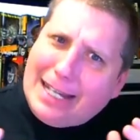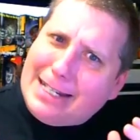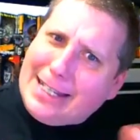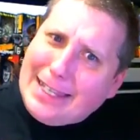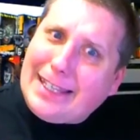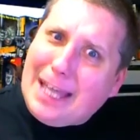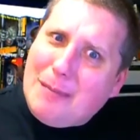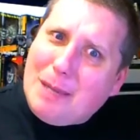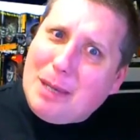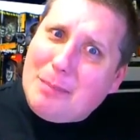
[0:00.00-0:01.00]
You think that
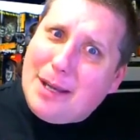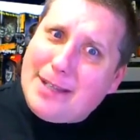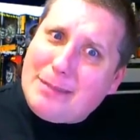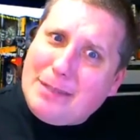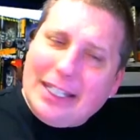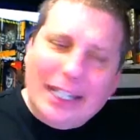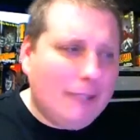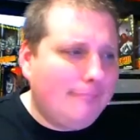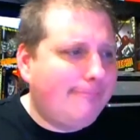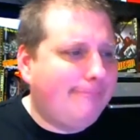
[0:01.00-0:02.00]
might be a possibility?
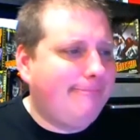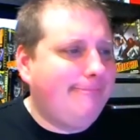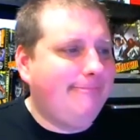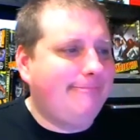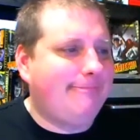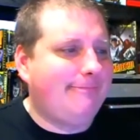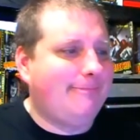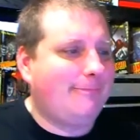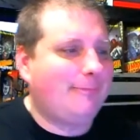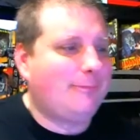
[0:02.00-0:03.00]
Hmm.